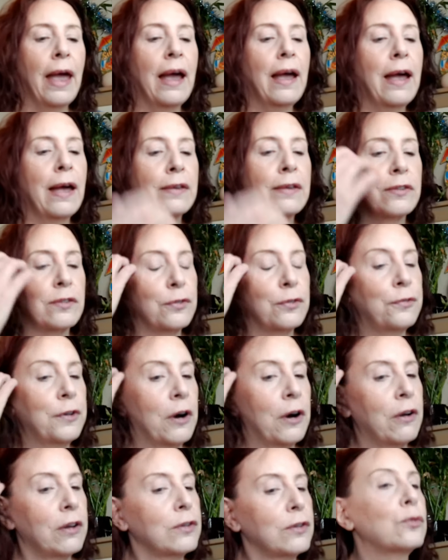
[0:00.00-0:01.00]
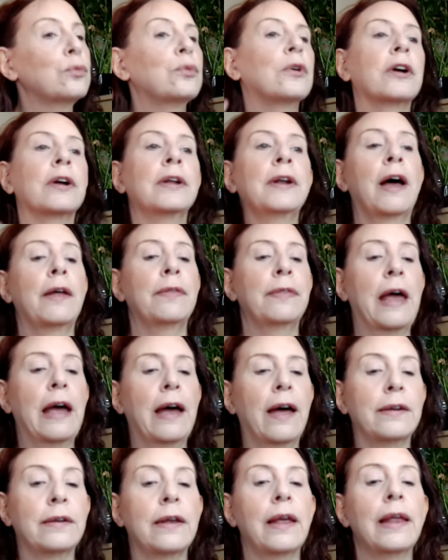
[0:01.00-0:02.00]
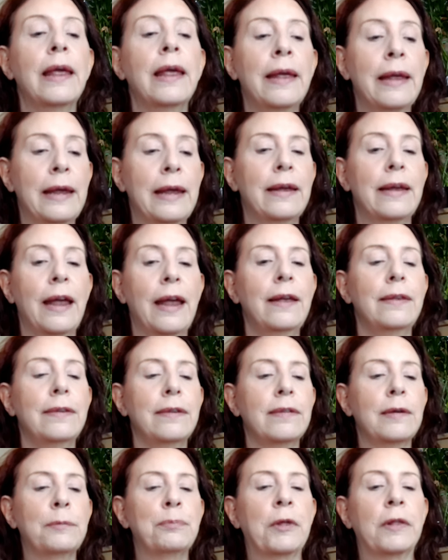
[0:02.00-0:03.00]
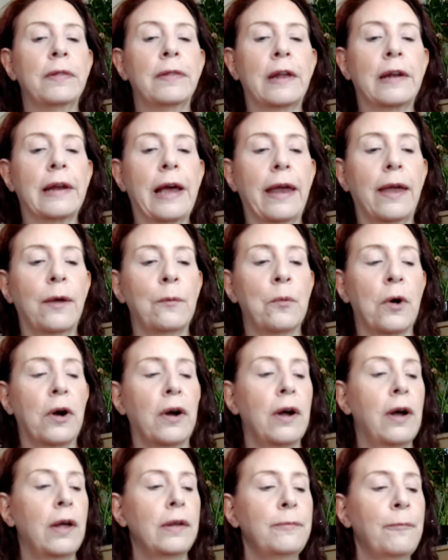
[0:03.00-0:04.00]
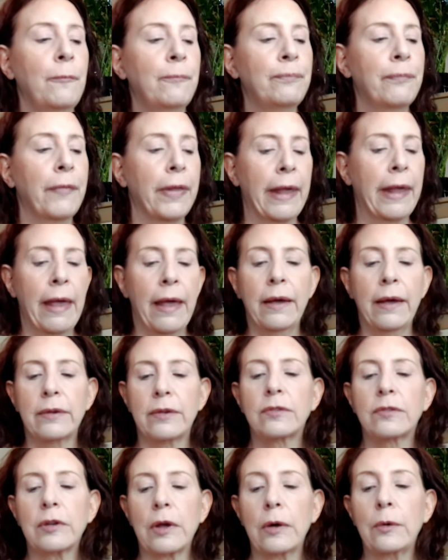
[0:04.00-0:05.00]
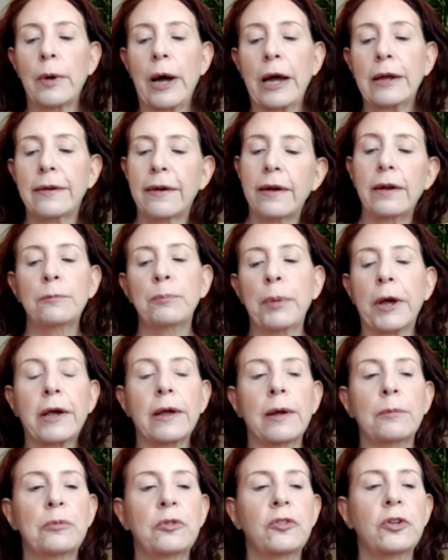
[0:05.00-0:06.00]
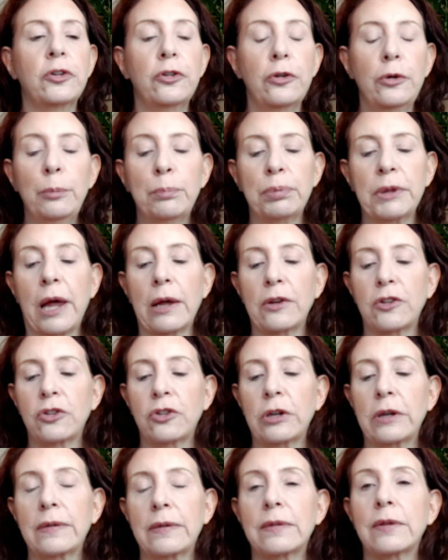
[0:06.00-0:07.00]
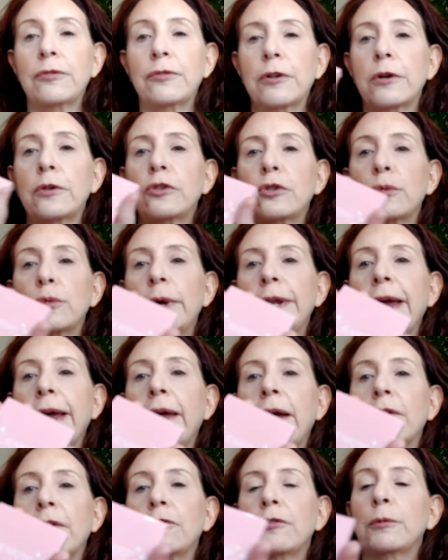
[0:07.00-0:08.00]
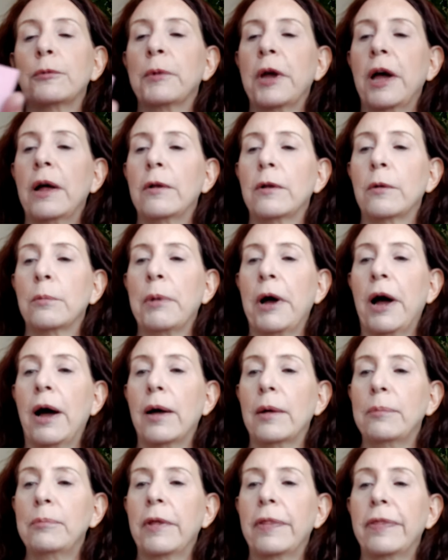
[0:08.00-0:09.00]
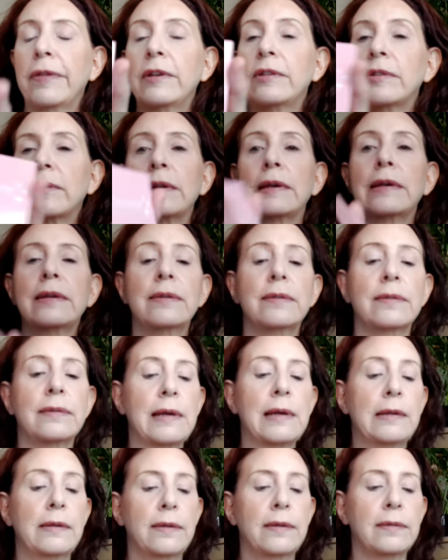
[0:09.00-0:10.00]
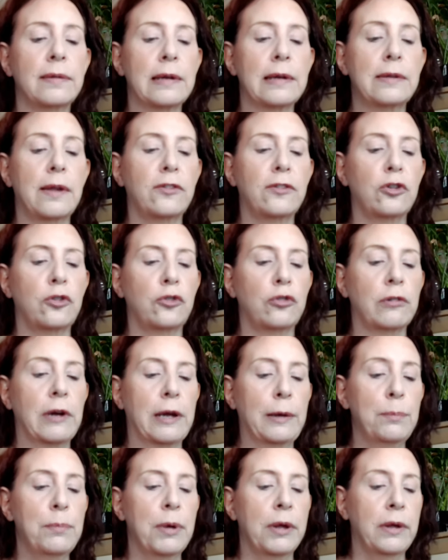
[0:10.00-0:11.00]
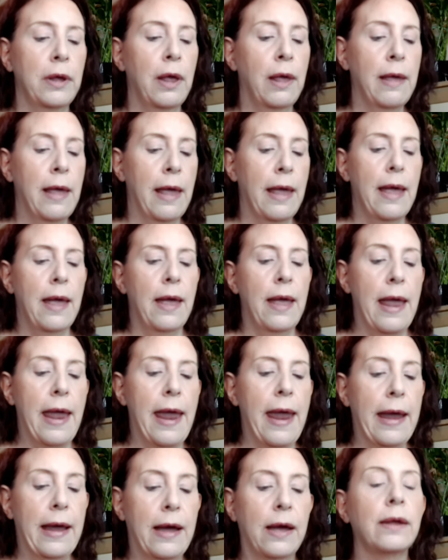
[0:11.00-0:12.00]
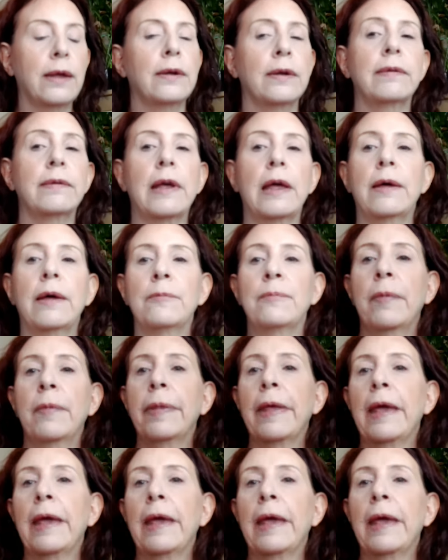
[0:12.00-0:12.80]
as far as working on that, it's something that I can work on. So I did pick up two blushes. The first one I got from ColourPop. This is Sunset Strip, and uh,